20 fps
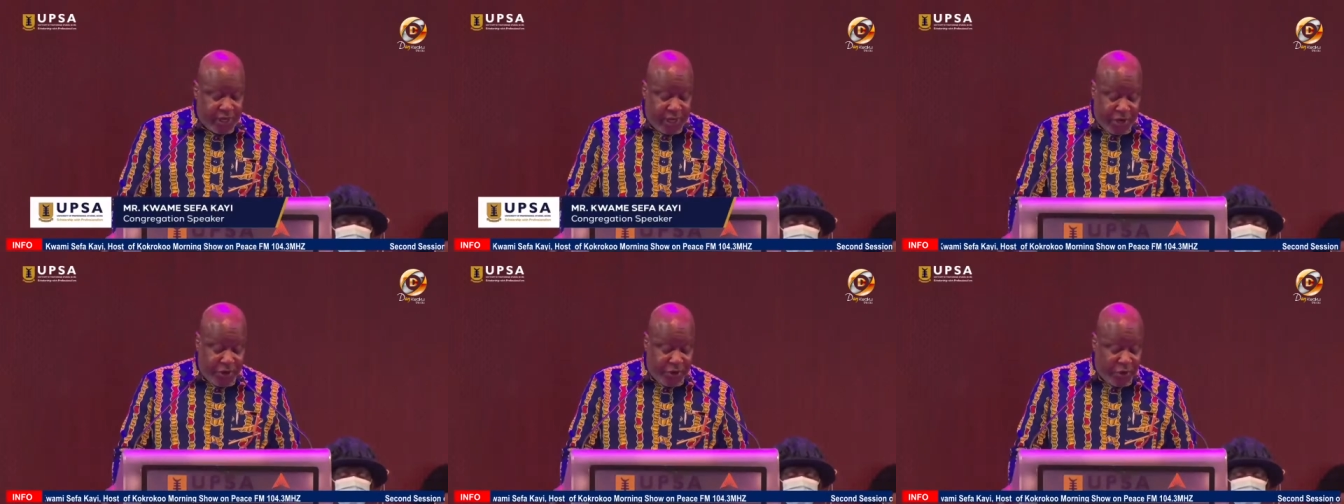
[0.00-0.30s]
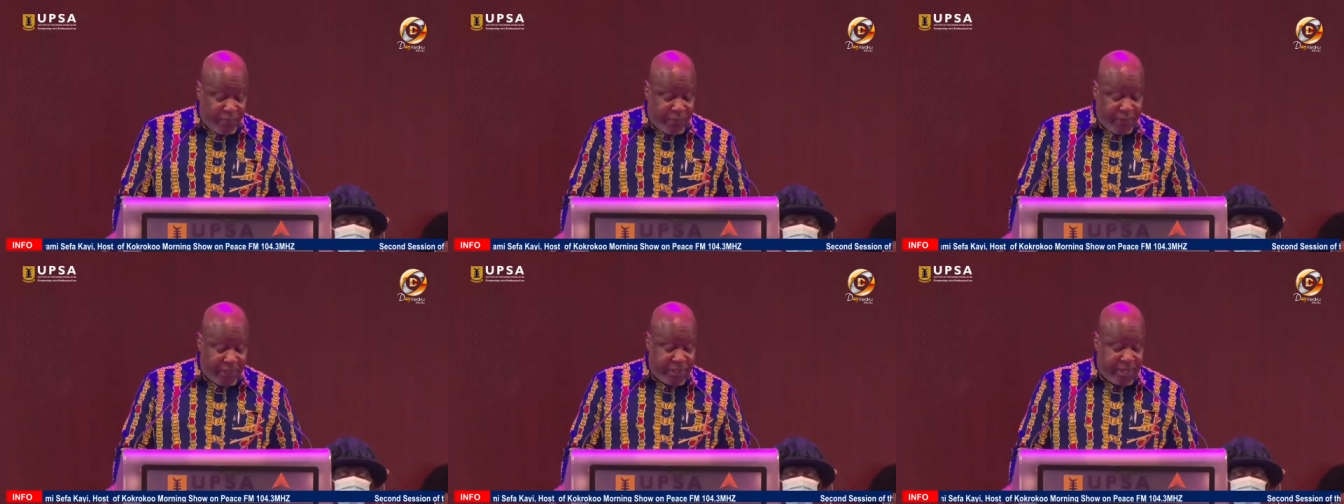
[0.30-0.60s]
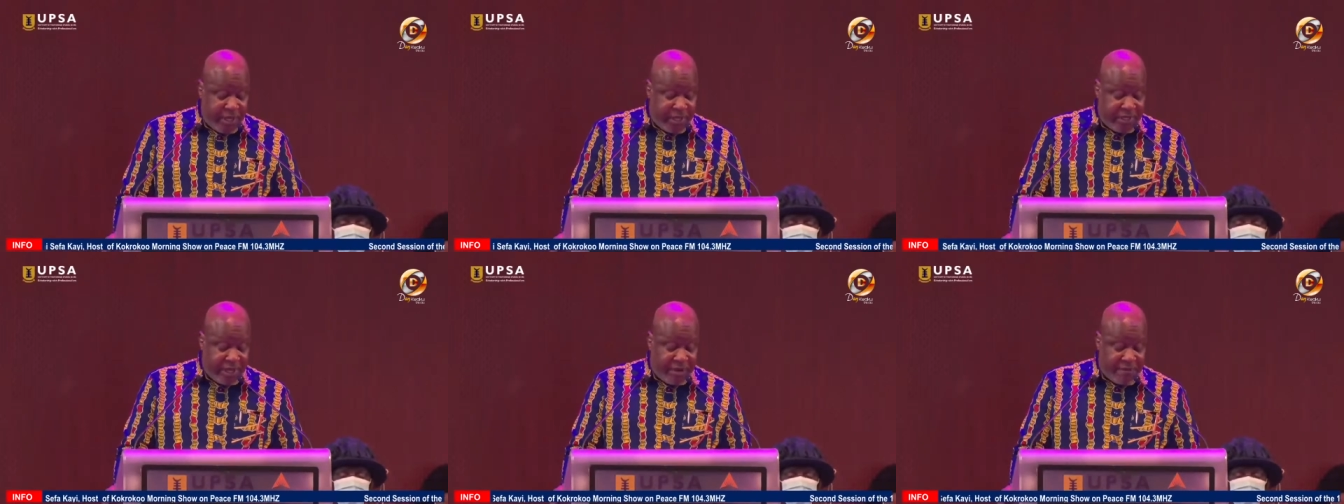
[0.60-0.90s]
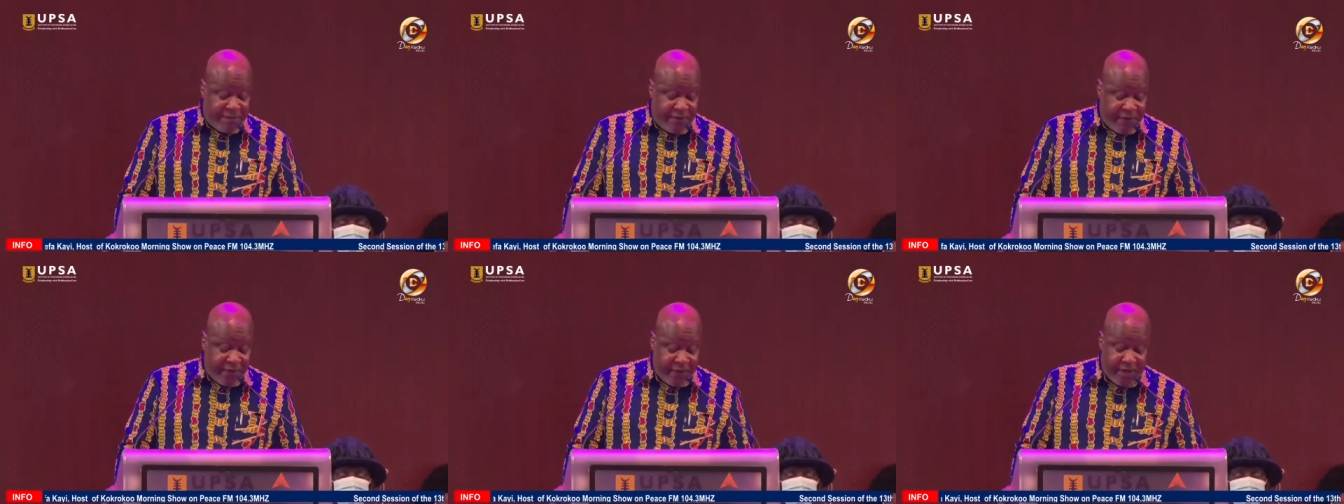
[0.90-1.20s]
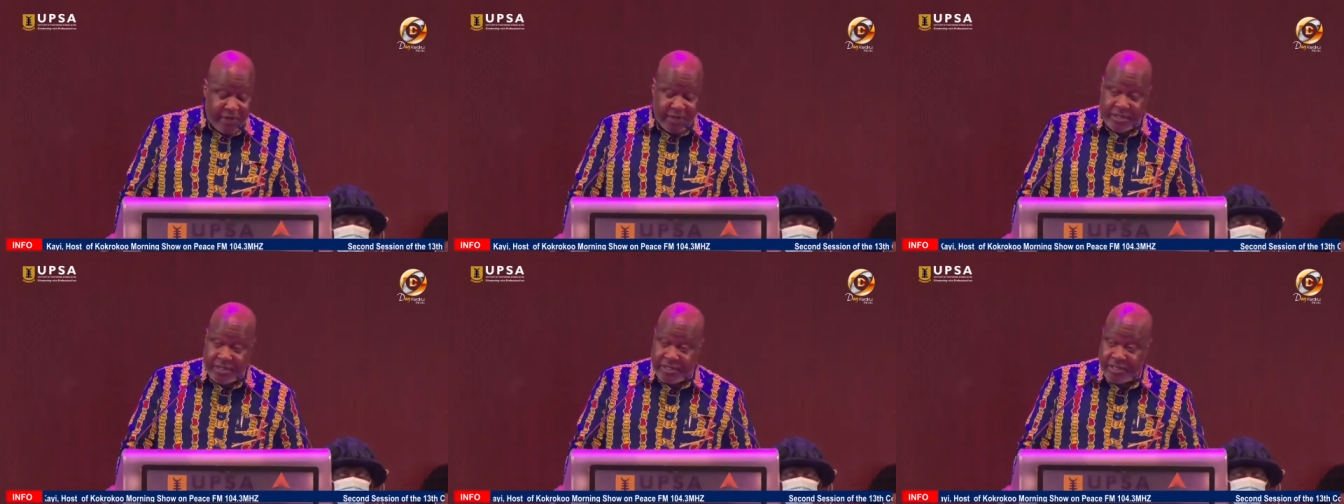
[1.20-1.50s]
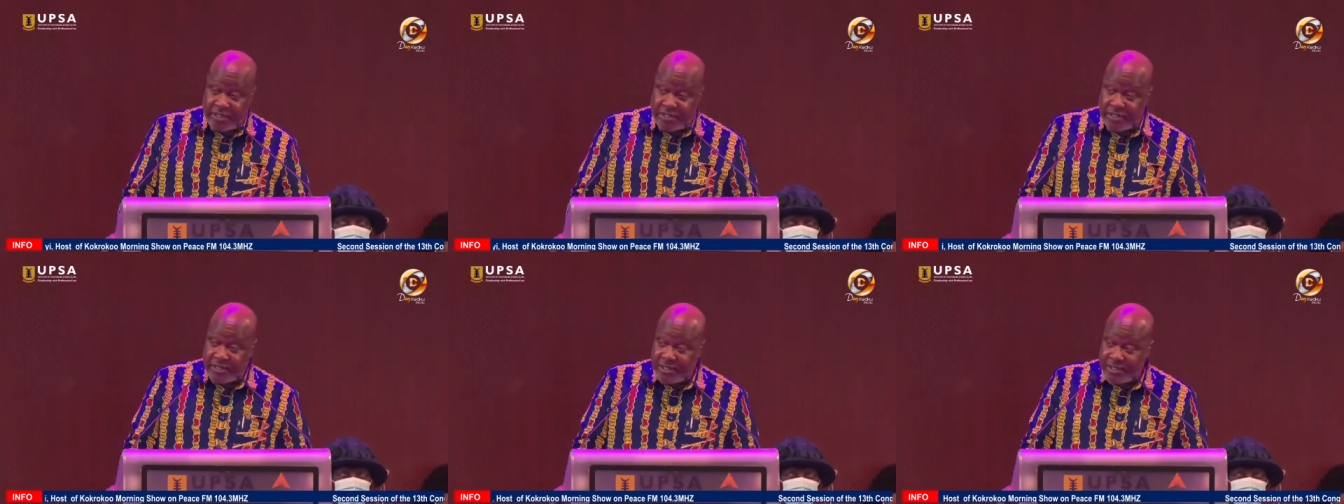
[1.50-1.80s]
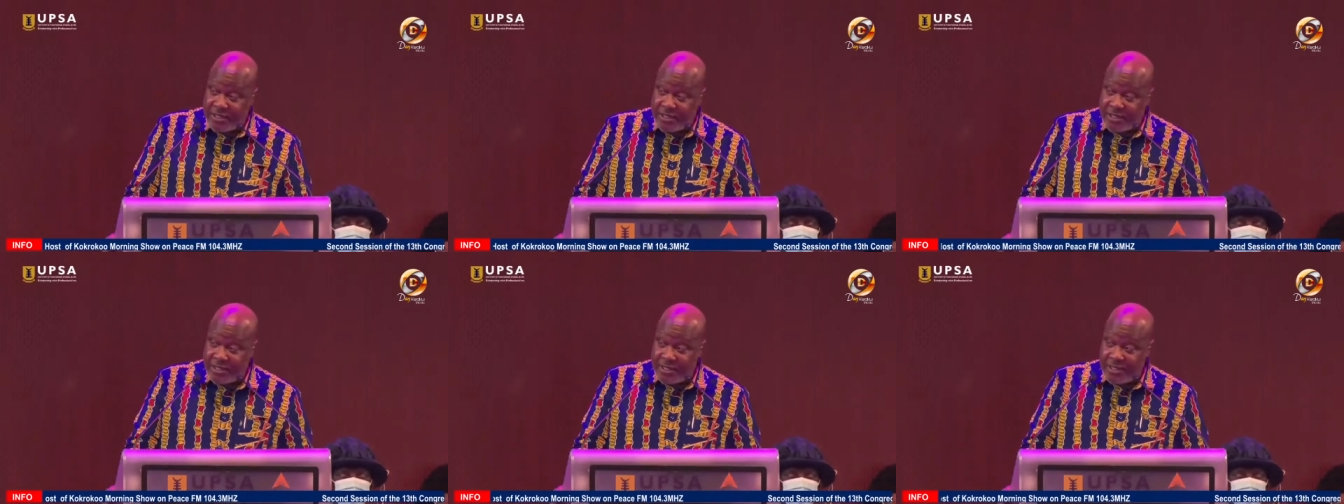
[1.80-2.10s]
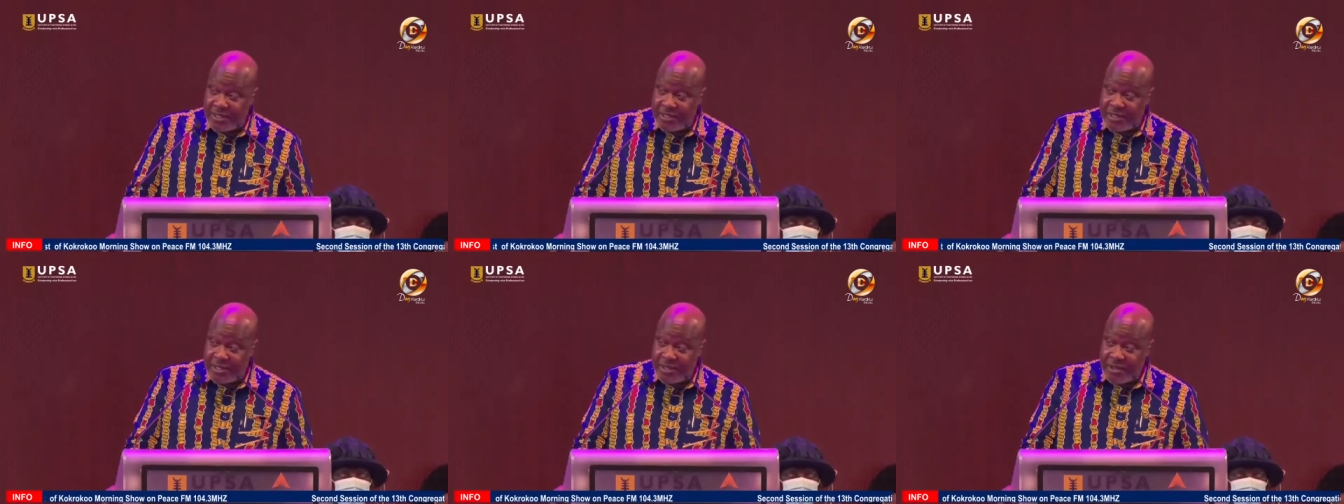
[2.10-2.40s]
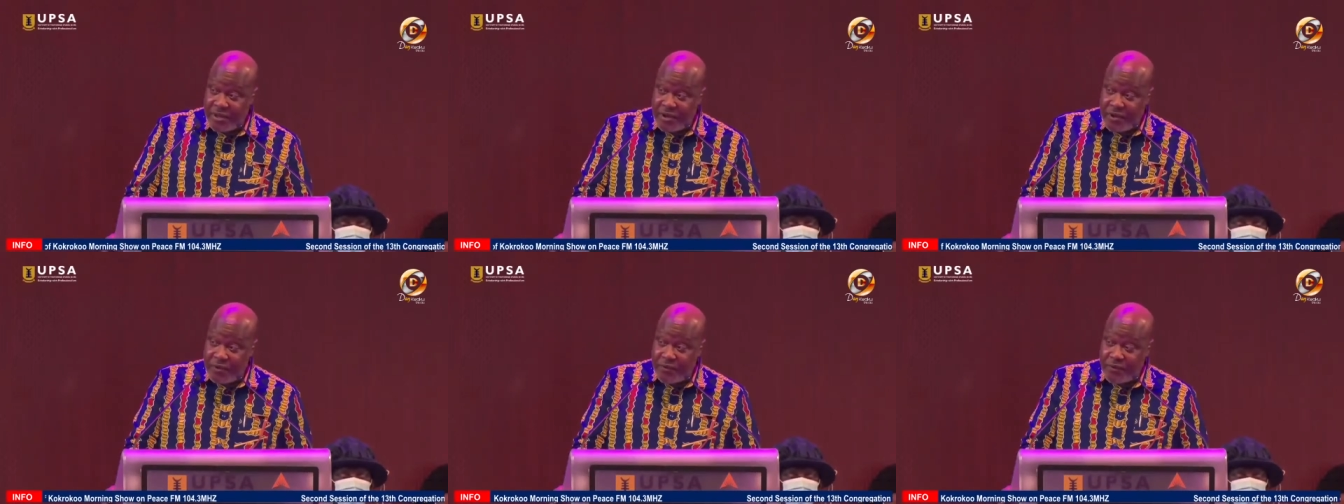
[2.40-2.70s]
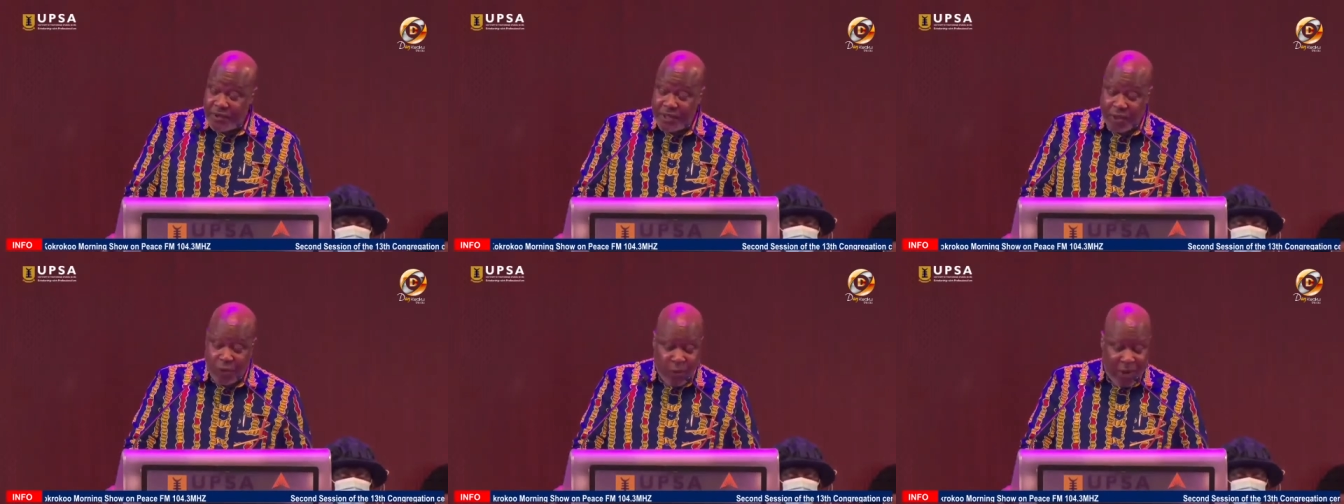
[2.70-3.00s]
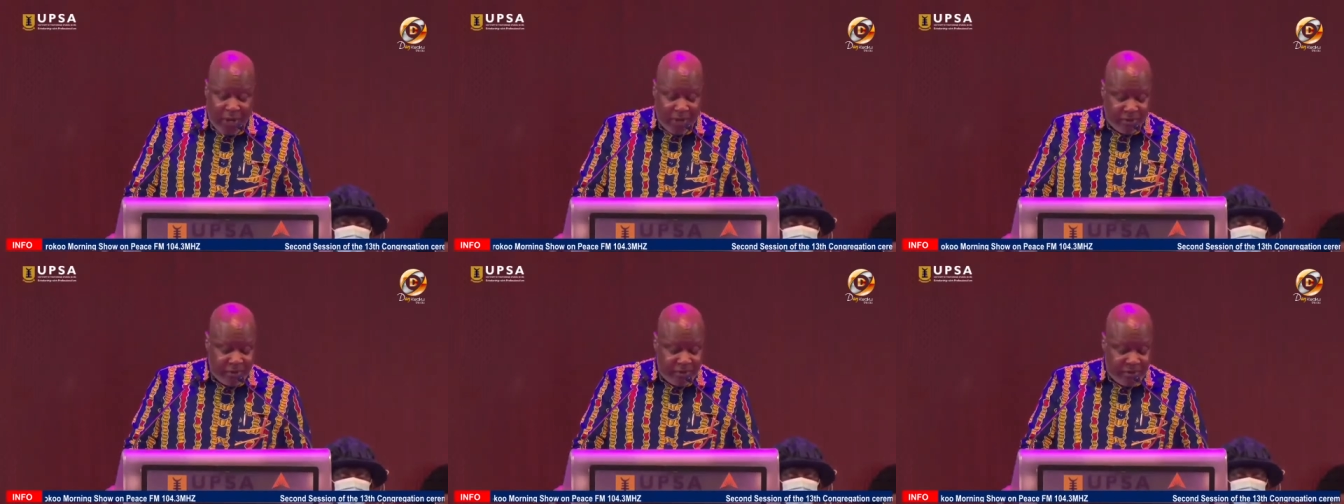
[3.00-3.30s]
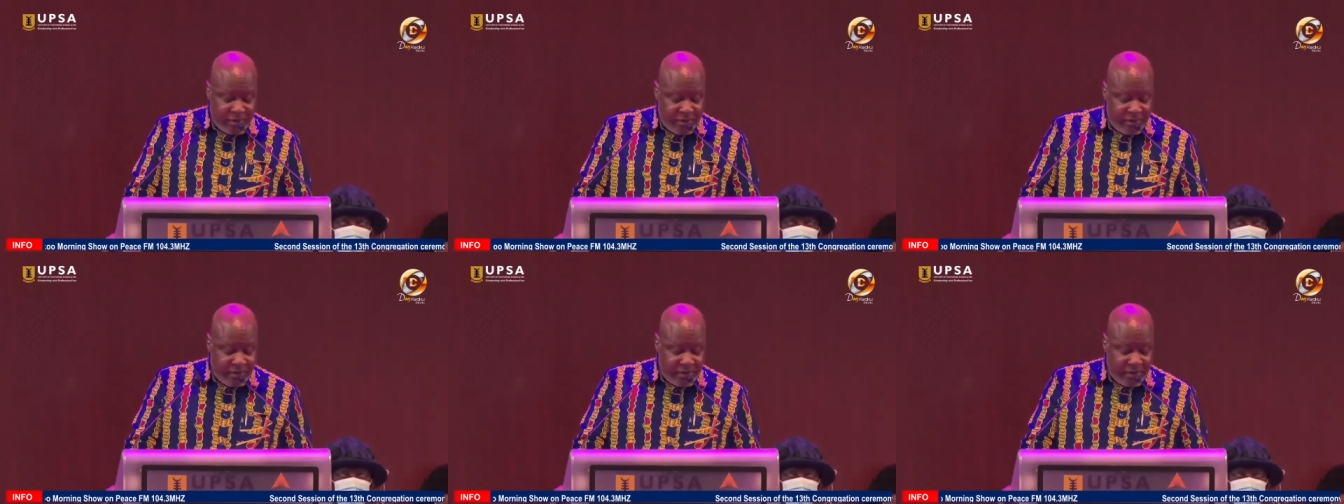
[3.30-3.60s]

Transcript: in your business affairs, for the world